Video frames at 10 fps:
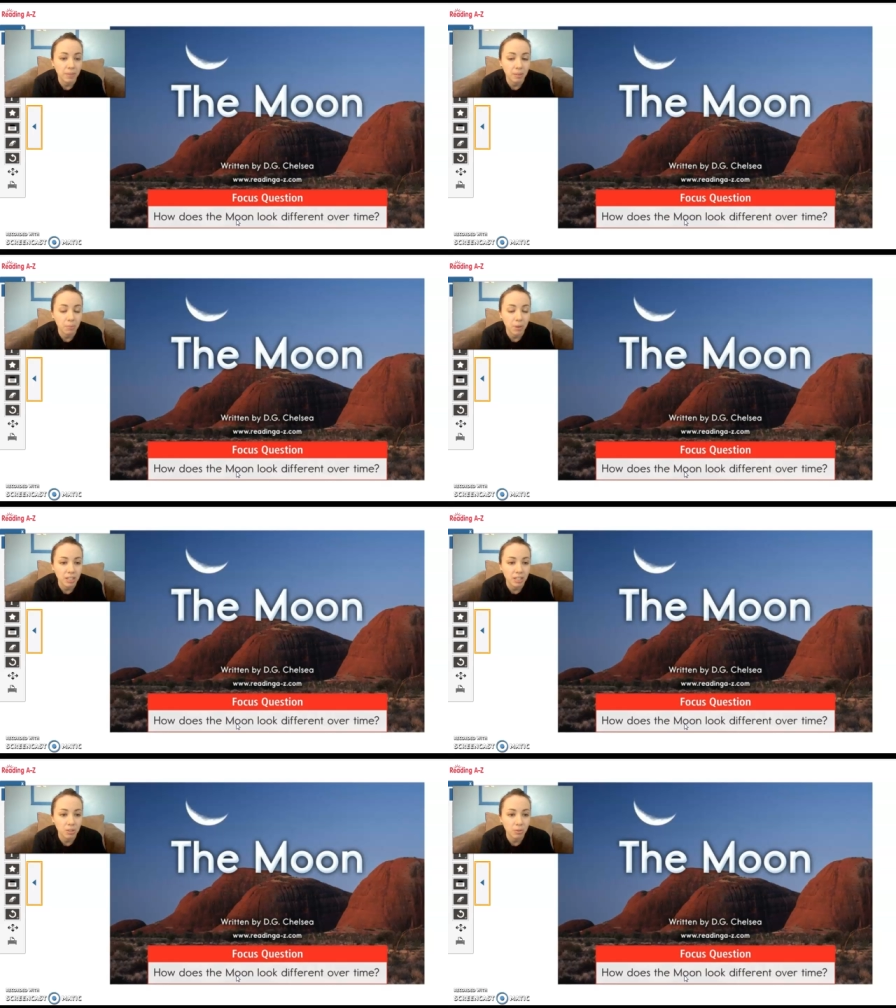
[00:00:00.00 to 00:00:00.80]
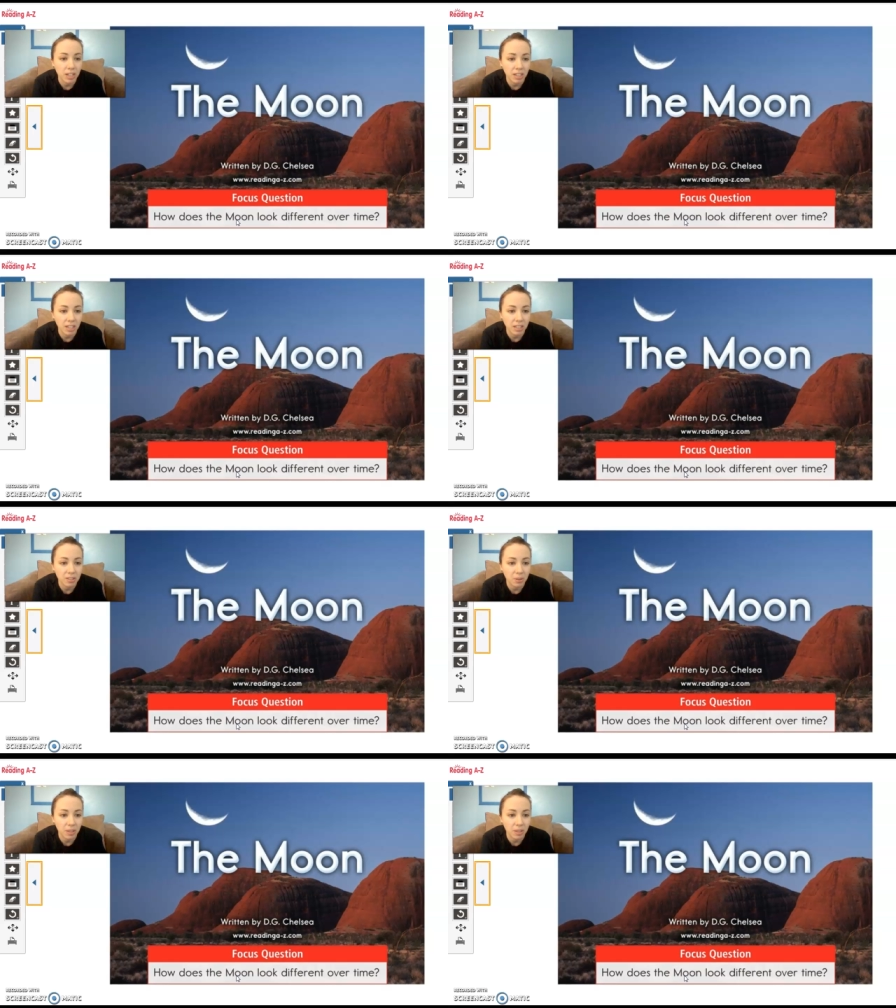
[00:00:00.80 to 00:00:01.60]
And practice reading it
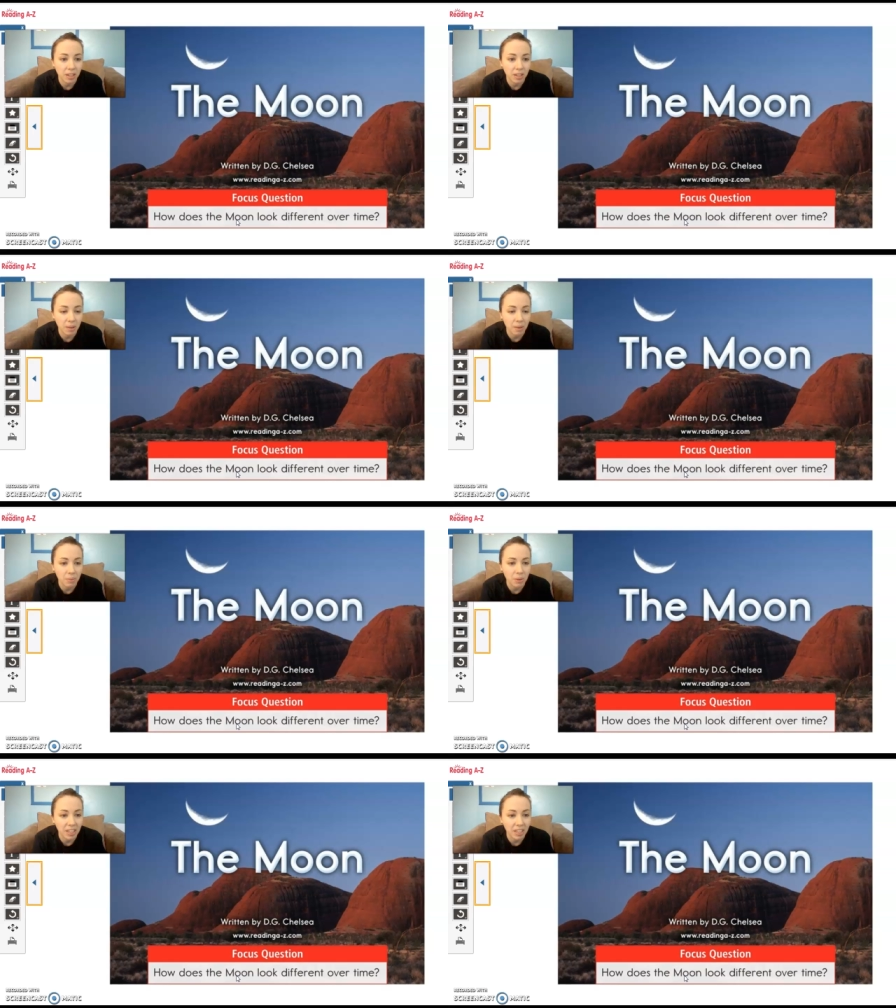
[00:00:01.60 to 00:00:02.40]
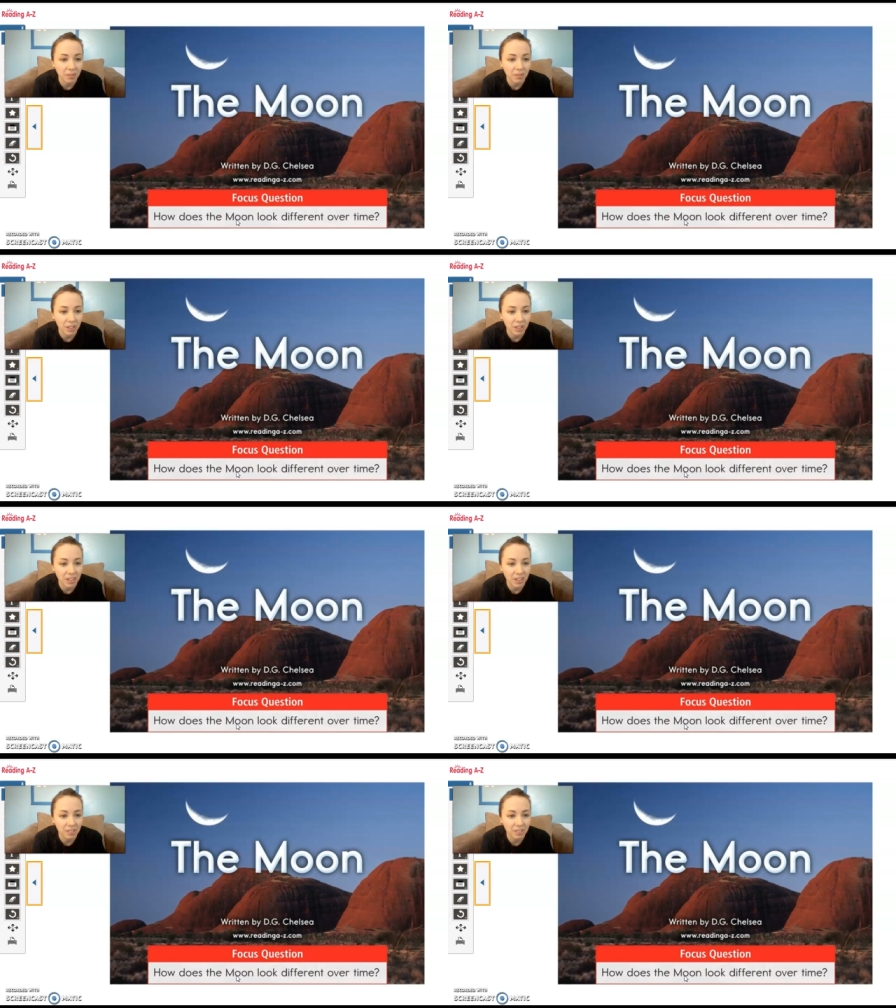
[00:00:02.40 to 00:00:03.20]
so that you can get really
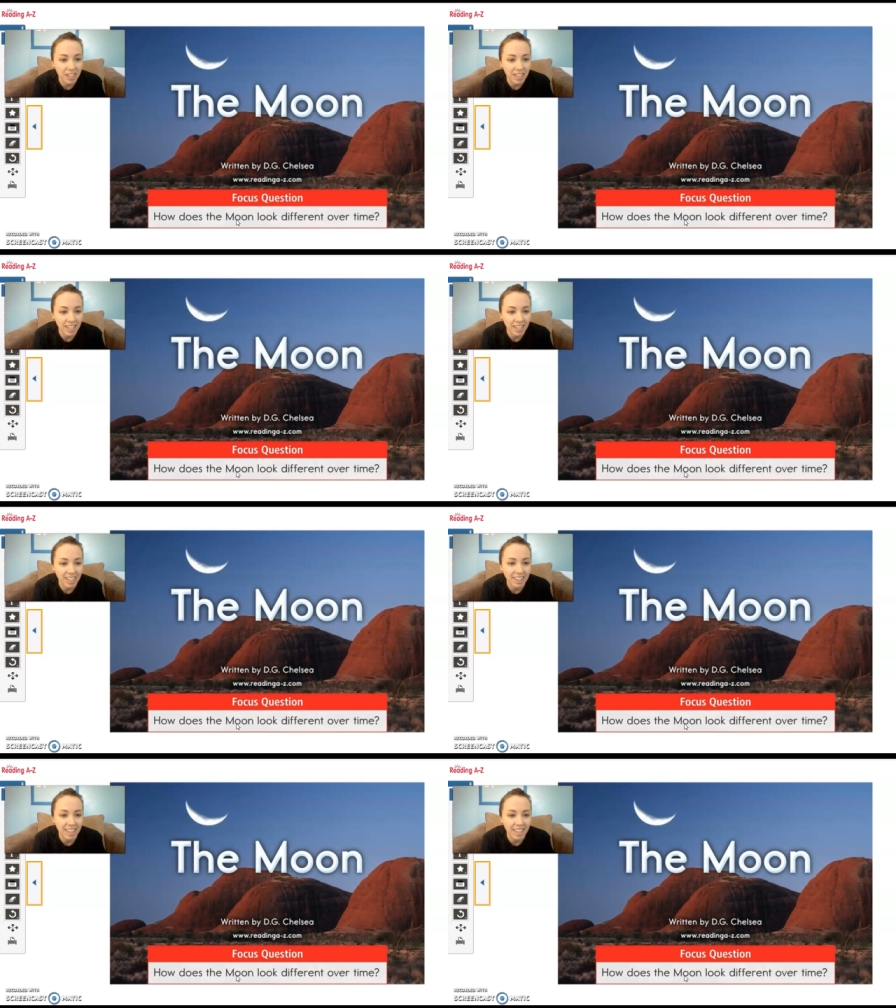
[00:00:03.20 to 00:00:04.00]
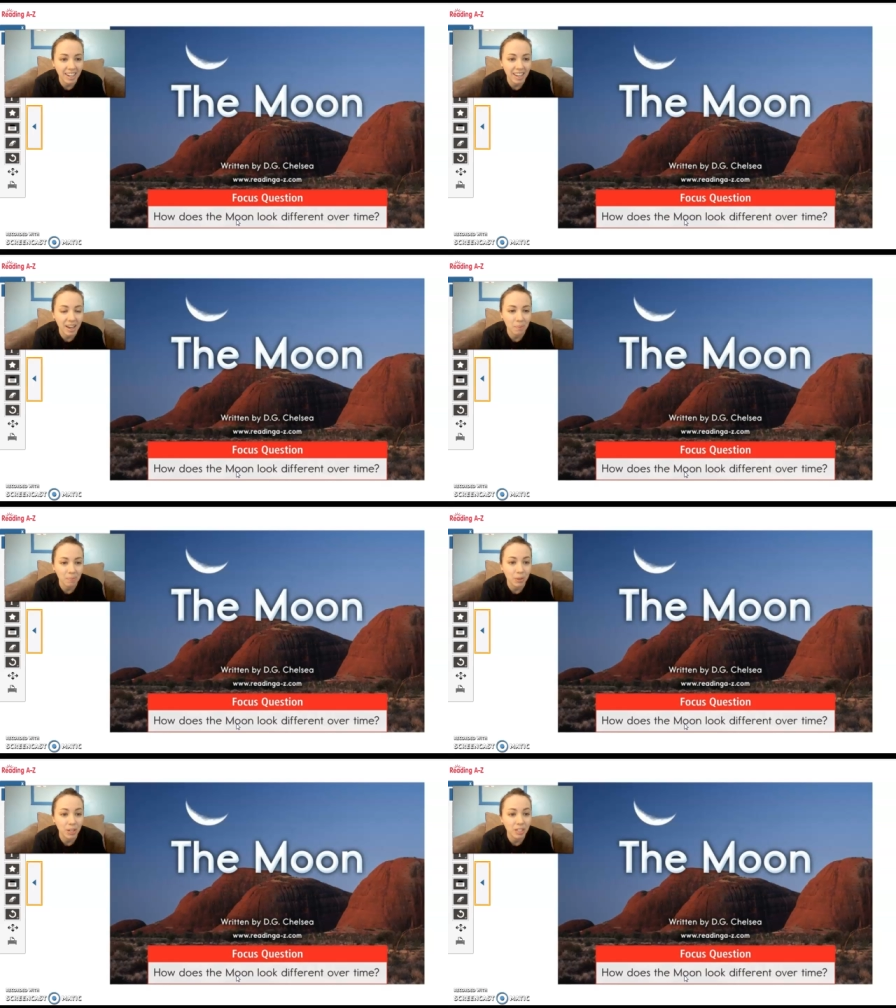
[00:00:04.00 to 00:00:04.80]
good at reading it. And then
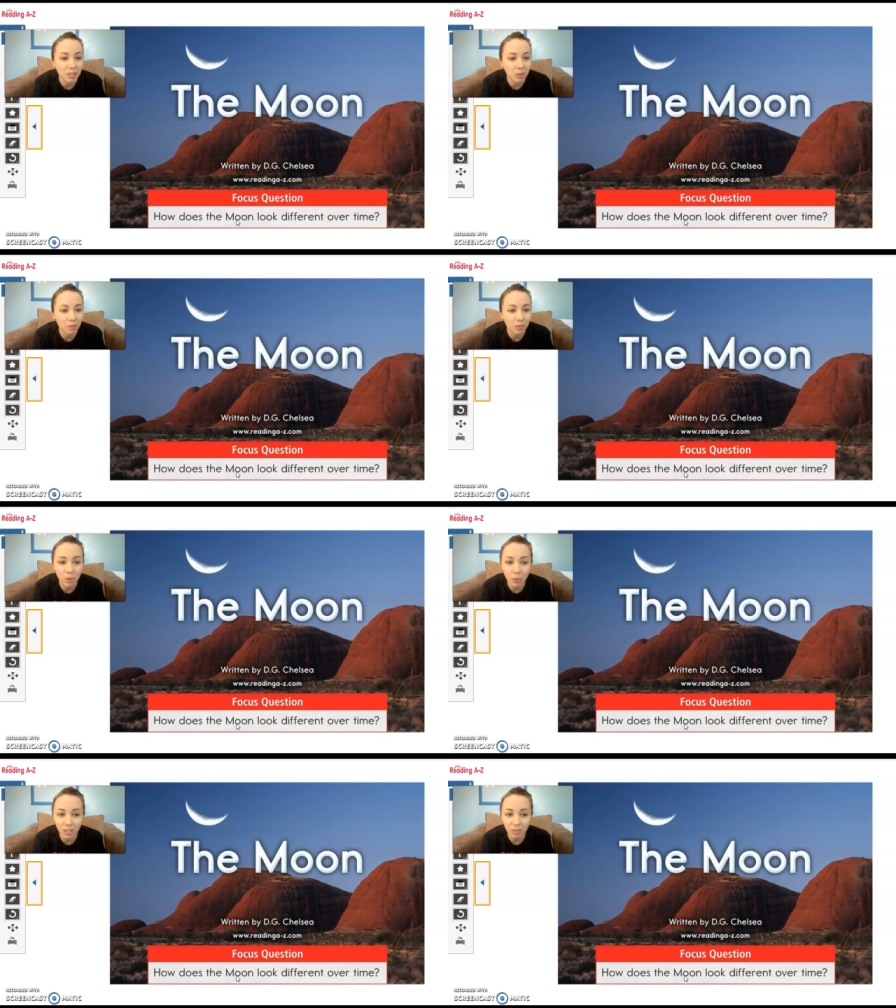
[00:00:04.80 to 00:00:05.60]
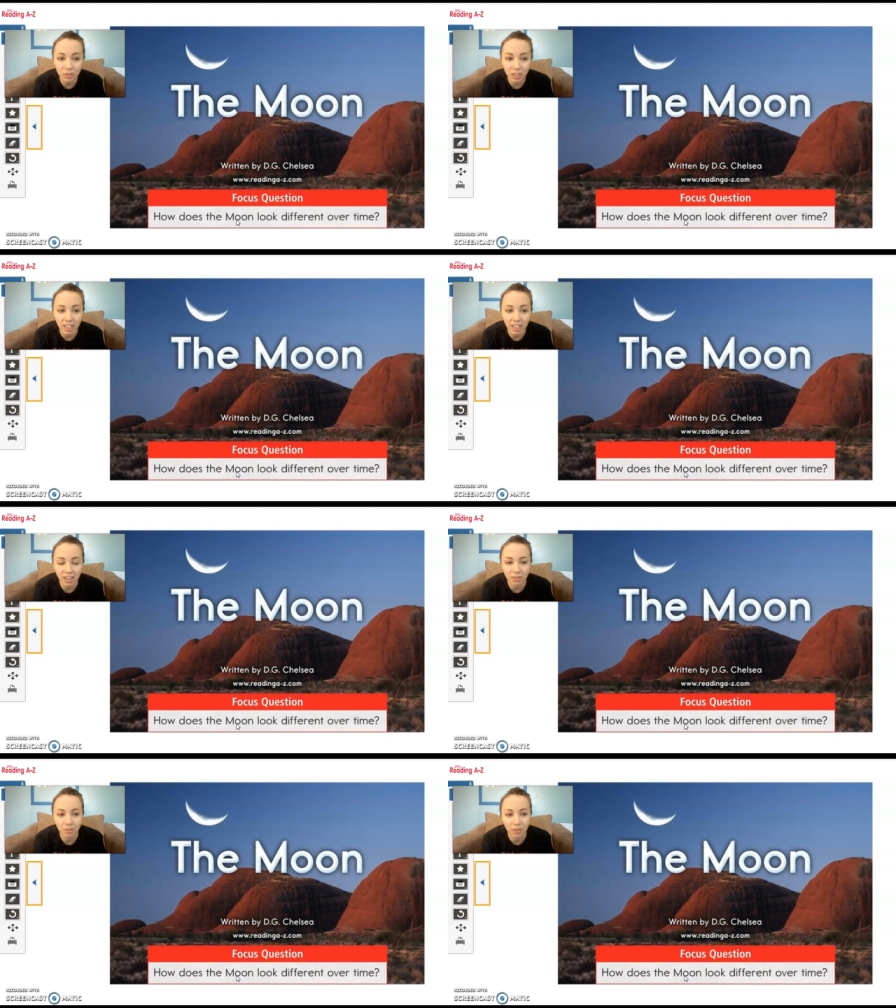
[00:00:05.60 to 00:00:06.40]
we're going to do a recorded reading
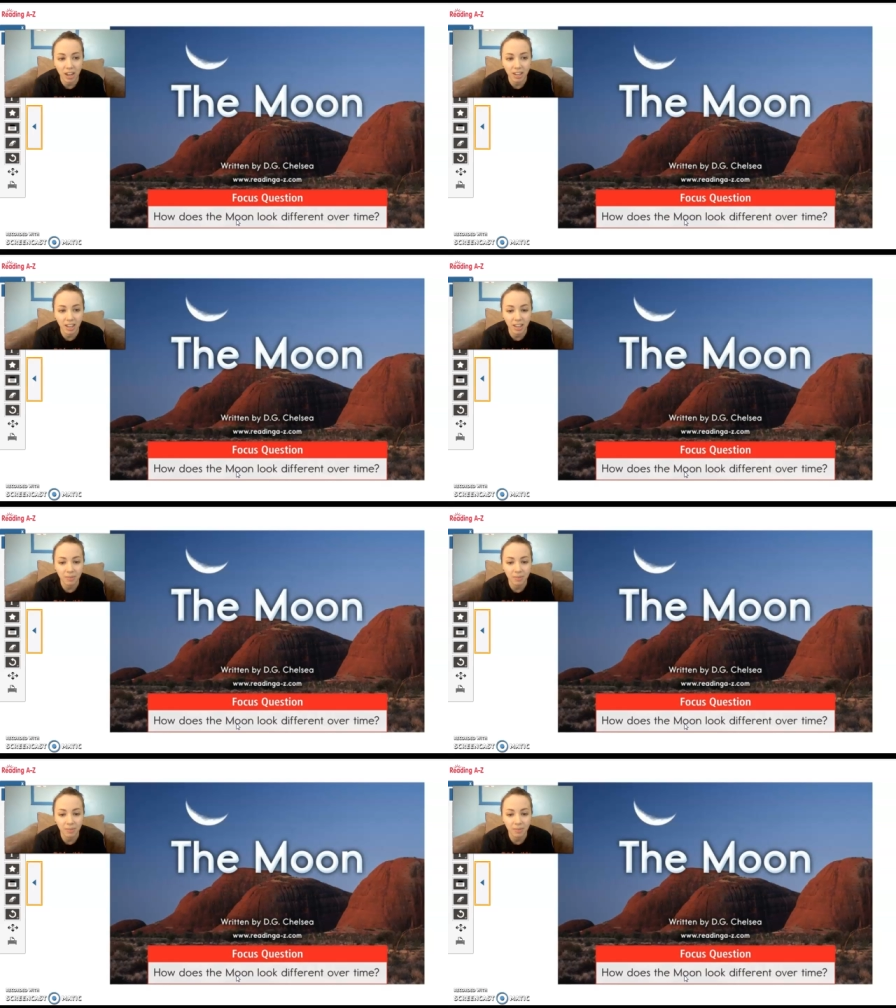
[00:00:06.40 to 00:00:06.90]
on Friday.